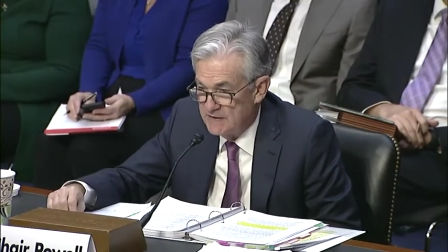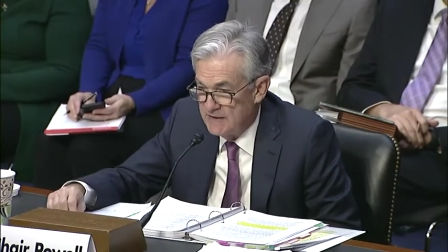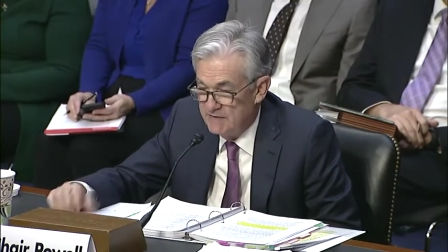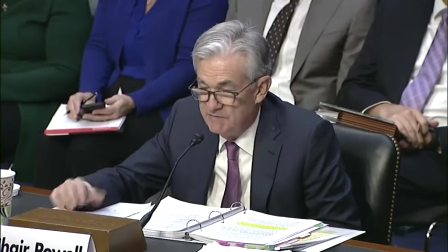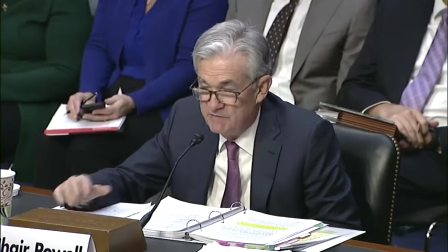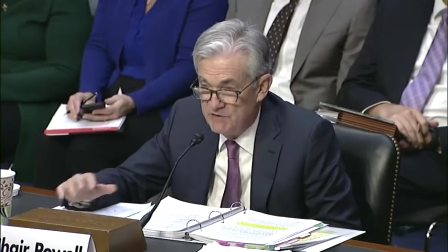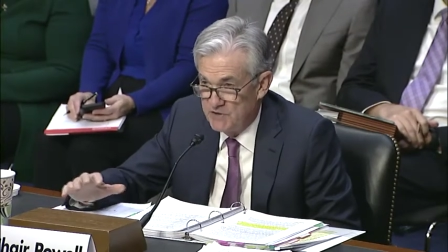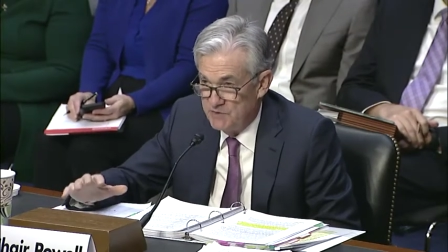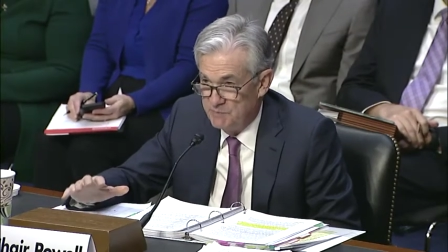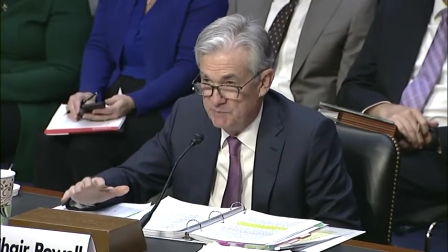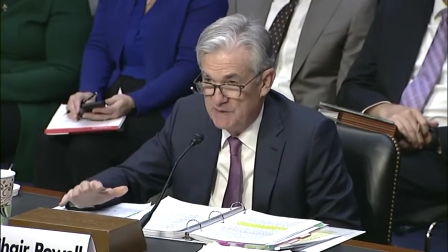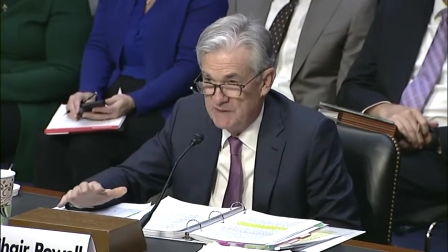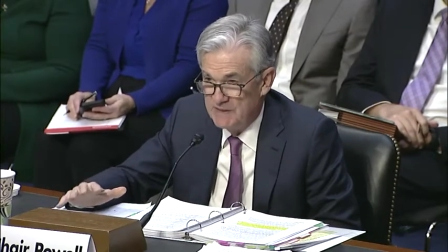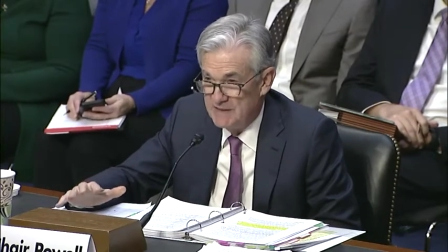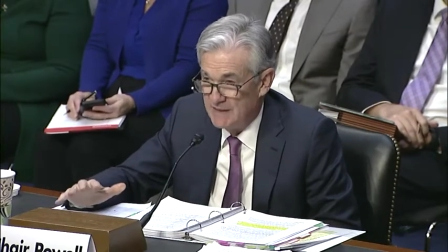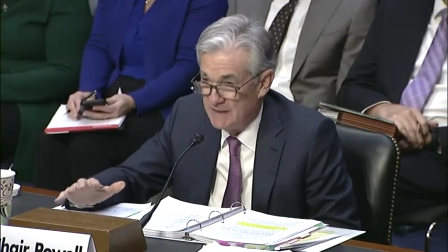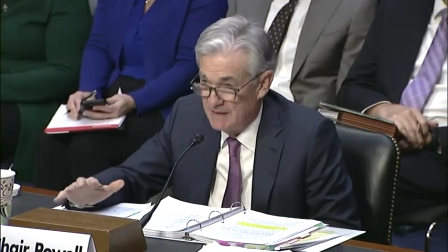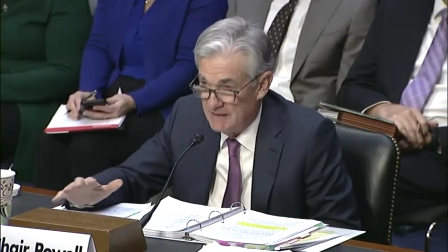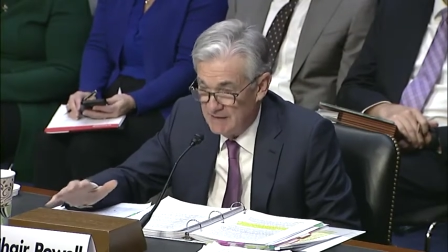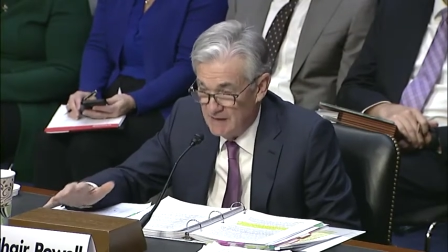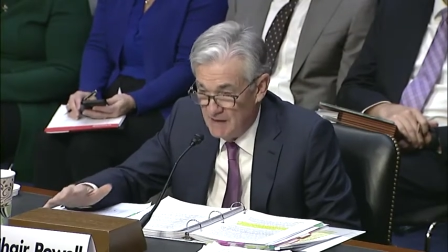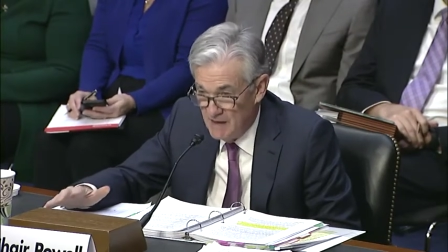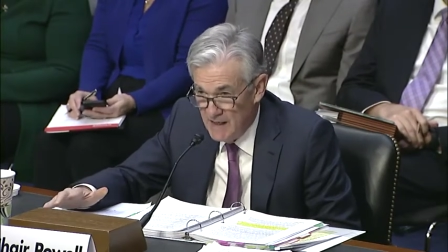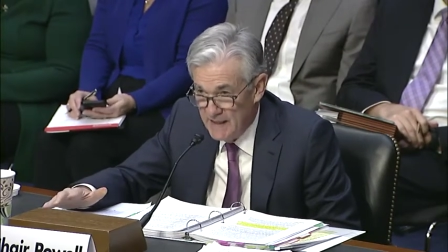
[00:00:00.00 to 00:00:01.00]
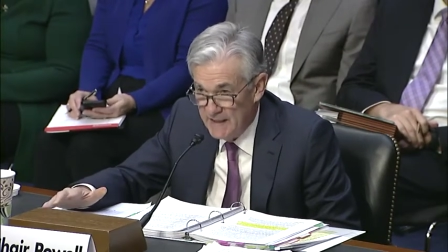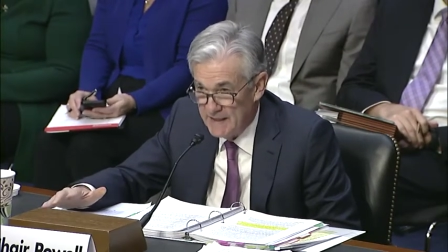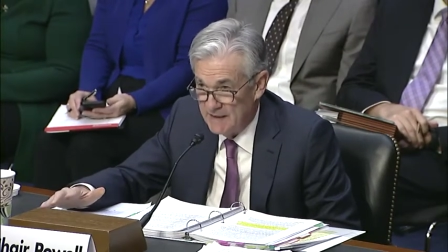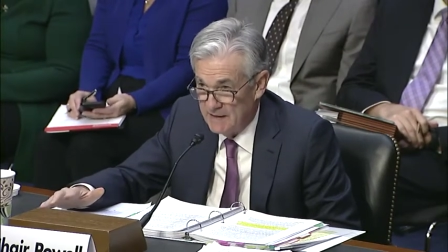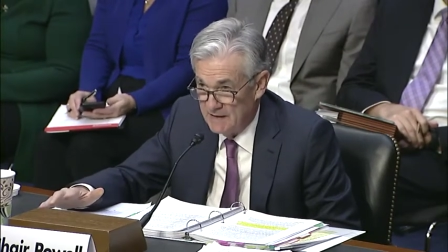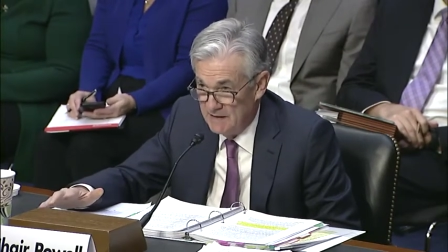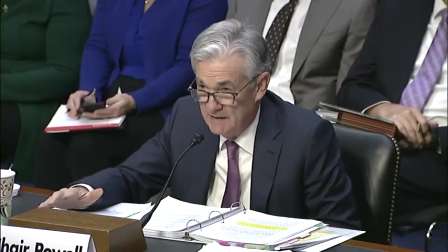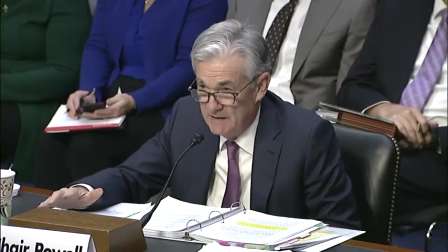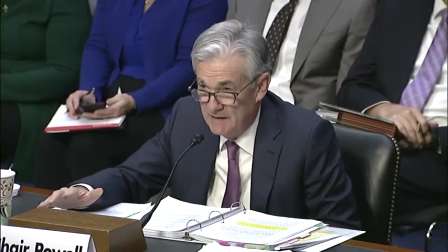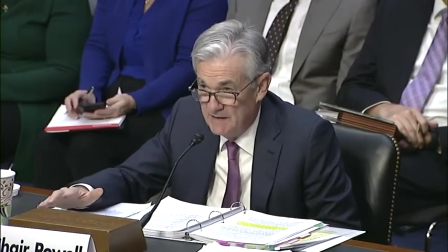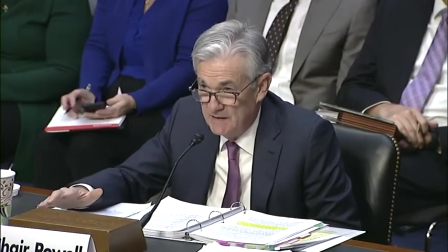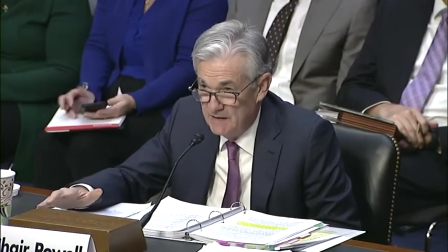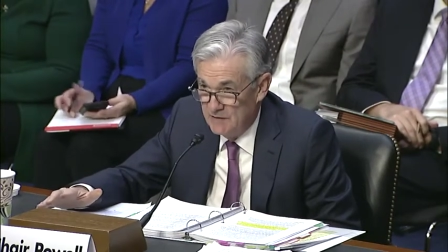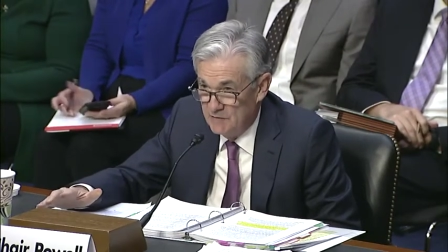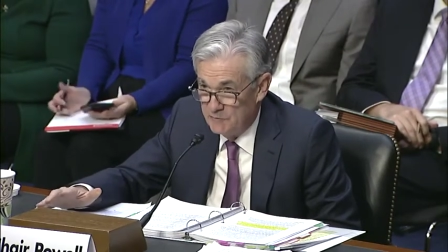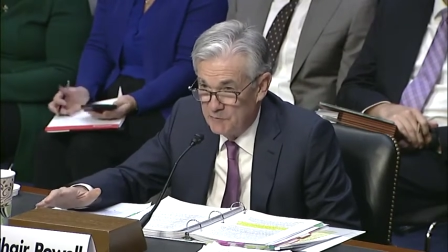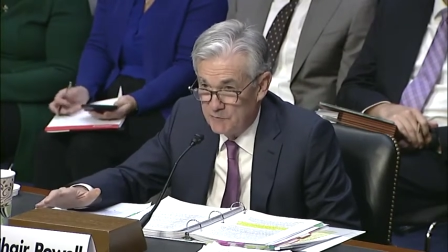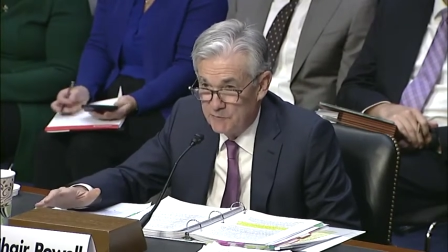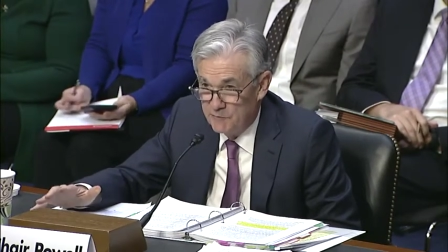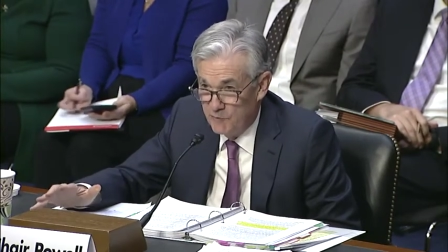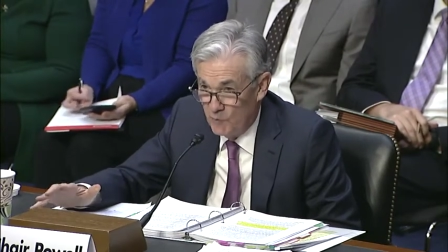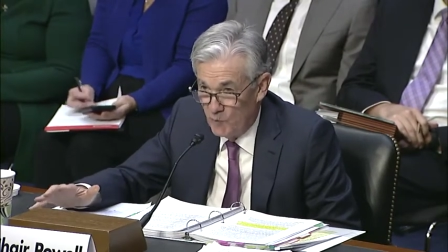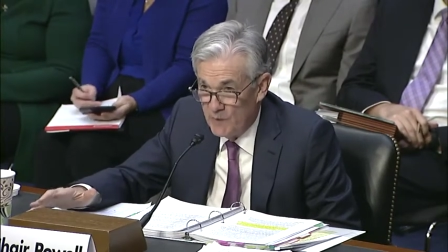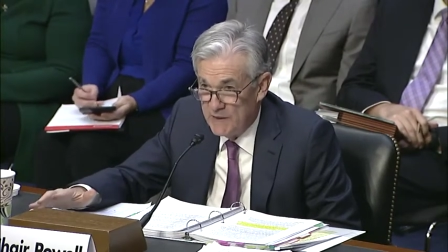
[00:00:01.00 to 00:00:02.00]
they've just been declining
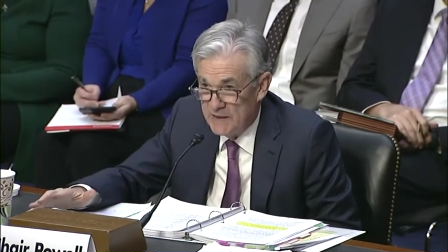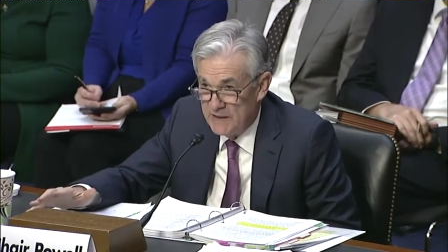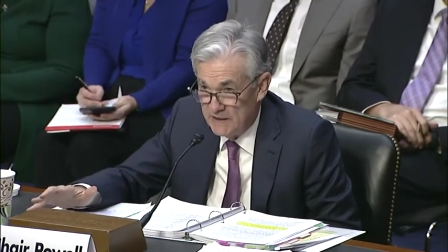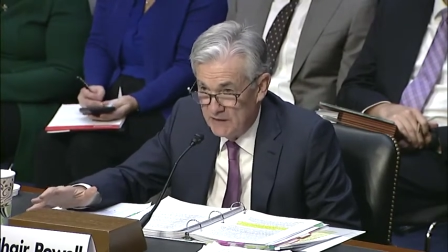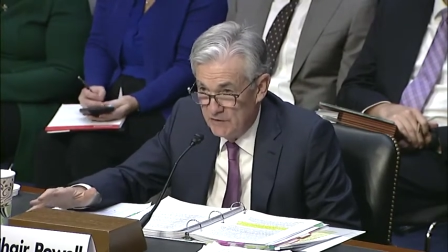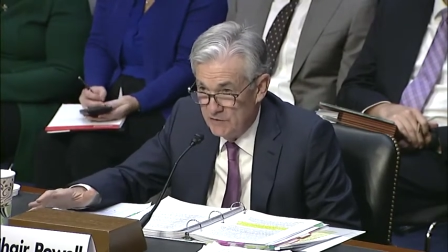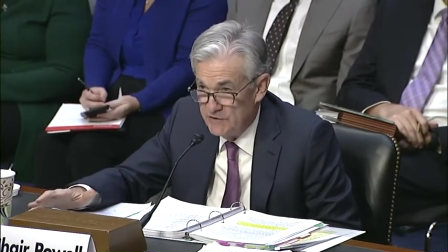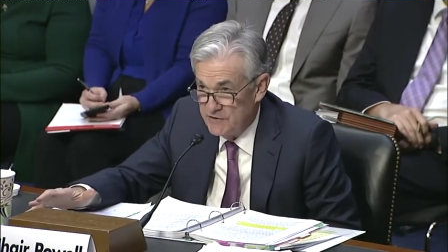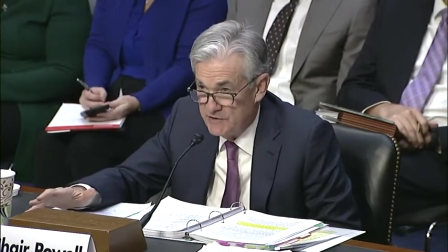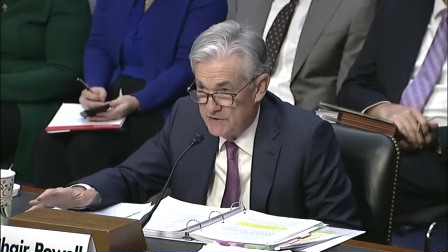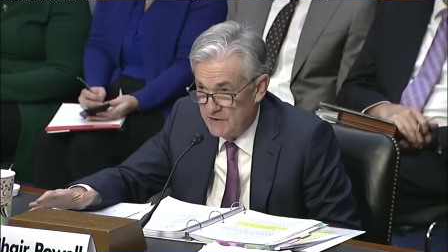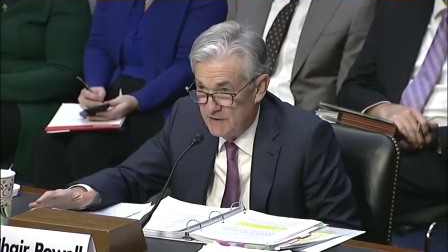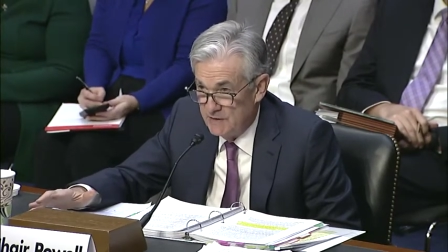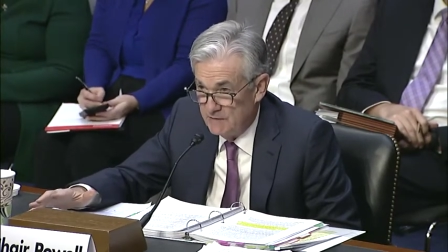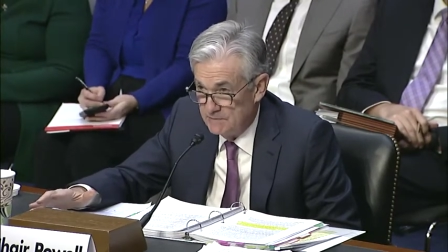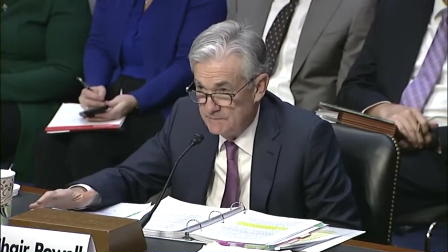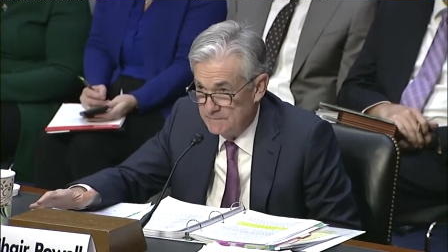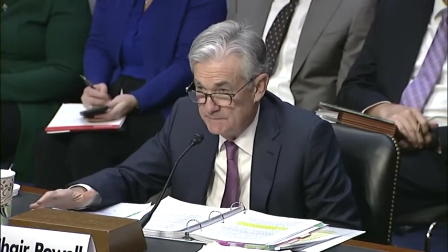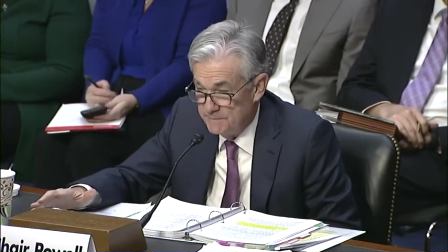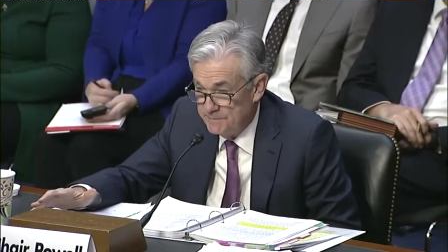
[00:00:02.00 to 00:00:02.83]
for 40 years now.